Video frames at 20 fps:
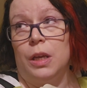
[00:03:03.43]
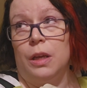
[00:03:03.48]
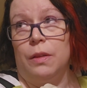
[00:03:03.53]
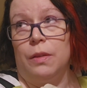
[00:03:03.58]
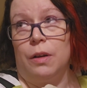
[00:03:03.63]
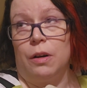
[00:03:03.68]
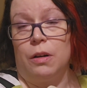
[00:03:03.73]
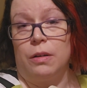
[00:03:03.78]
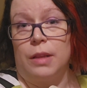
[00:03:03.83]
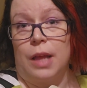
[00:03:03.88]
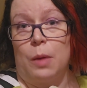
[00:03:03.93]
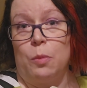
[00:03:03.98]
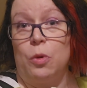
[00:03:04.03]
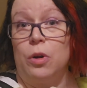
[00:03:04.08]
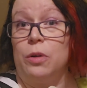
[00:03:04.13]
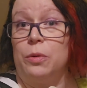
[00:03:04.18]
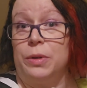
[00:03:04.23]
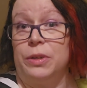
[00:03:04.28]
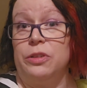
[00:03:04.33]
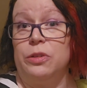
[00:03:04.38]
There are a lot
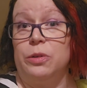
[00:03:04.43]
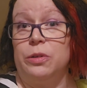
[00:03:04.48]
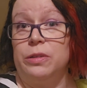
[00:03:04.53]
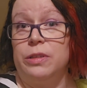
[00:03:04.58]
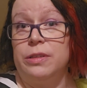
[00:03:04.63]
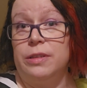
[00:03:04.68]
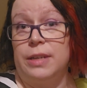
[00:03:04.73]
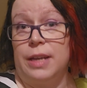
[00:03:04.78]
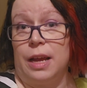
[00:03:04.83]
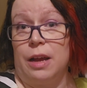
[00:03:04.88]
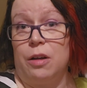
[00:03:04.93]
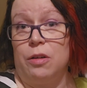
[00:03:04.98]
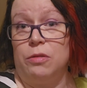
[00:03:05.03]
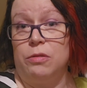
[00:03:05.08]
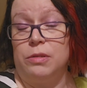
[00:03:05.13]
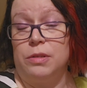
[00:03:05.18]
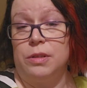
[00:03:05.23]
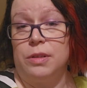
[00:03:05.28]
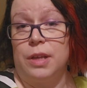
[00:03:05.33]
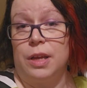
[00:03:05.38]
more resources now
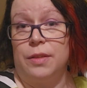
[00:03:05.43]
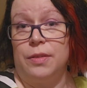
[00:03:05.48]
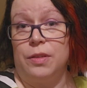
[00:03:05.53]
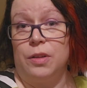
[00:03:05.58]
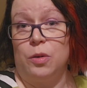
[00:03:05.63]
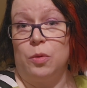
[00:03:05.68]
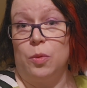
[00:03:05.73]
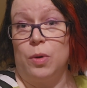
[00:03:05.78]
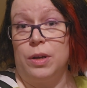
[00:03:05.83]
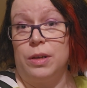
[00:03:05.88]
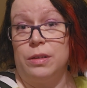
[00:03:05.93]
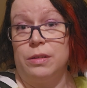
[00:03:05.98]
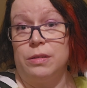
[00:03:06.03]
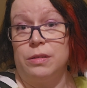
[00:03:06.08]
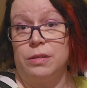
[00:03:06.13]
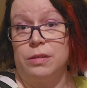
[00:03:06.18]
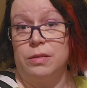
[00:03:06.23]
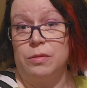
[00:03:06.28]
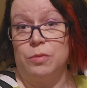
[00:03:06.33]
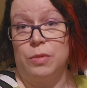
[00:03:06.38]
than there
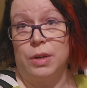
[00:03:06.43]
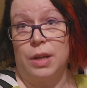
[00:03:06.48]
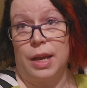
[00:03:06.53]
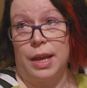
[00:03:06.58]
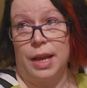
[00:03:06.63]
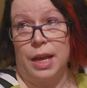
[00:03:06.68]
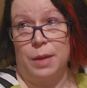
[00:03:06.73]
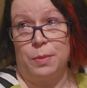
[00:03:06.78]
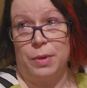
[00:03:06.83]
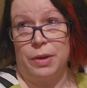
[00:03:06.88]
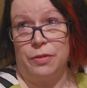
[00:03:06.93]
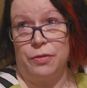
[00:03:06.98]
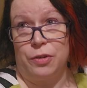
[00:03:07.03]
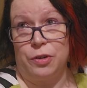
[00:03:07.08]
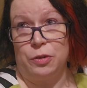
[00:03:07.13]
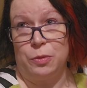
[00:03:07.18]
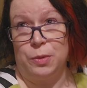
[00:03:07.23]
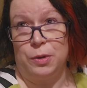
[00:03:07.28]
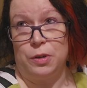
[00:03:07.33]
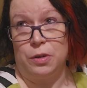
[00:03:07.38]
was when I had my
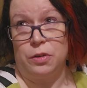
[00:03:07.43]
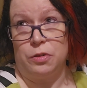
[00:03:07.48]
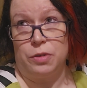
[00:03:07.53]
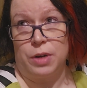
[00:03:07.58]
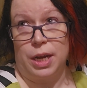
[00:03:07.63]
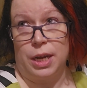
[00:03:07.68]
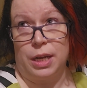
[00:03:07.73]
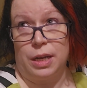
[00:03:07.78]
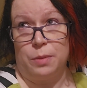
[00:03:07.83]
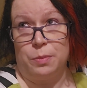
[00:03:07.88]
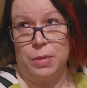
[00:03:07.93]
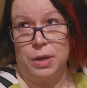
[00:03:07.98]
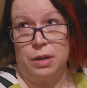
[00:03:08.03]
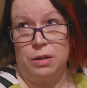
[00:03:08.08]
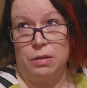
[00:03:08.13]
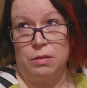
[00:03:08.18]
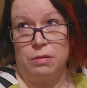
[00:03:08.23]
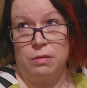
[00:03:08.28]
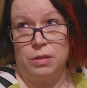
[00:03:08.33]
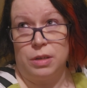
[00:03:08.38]
first bearded dragon
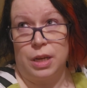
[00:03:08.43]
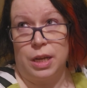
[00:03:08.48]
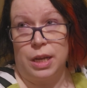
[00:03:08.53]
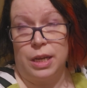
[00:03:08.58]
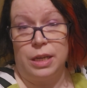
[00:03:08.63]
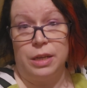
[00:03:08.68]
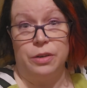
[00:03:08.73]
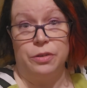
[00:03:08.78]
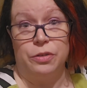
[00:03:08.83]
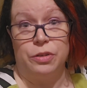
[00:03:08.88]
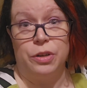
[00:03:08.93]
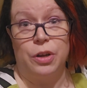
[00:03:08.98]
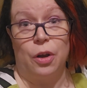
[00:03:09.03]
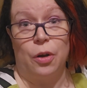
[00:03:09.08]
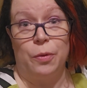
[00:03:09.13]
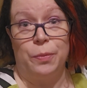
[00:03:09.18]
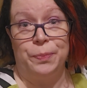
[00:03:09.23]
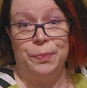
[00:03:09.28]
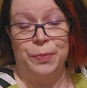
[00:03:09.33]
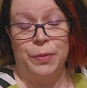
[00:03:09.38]
about 8 years
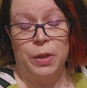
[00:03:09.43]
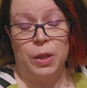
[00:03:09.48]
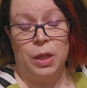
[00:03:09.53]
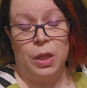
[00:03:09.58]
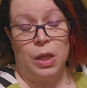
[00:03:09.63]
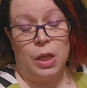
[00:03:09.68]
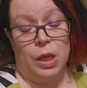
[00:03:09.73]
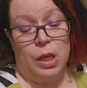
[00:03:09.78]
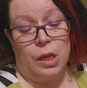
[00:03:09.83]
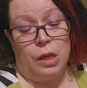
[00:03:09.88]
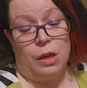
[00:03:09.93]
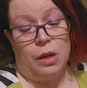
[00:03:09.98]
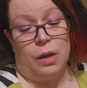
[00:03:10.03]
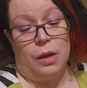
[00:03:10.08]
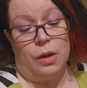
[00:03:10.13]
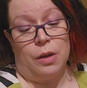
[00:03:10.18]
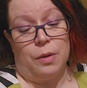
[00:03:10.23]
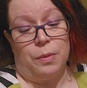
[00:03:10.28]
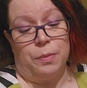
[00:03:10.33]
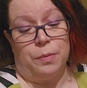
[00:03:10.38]
ago.
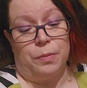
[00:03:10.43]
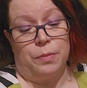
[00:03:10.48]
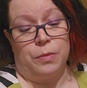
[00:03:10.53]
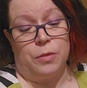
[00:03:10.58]
I